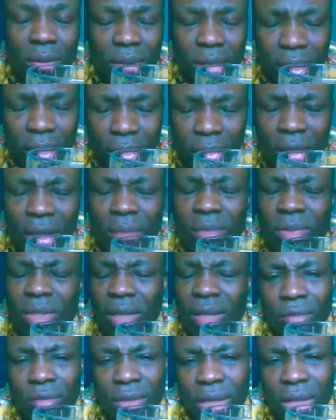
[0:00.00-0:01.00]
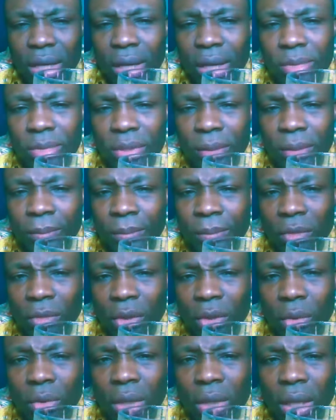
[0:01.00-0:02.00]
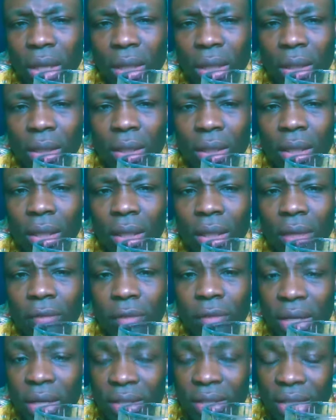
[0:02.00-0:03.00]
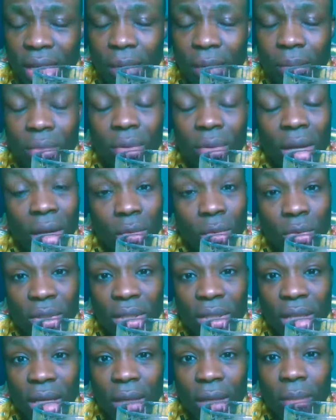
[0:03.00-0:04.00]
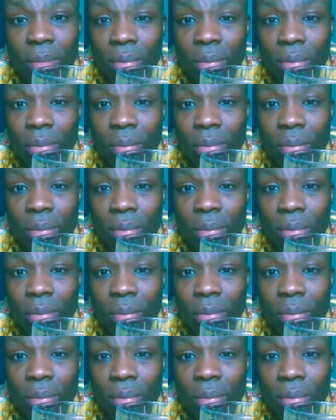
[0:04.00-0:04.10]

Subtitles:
Say your name 7 times, okay? For example, I will say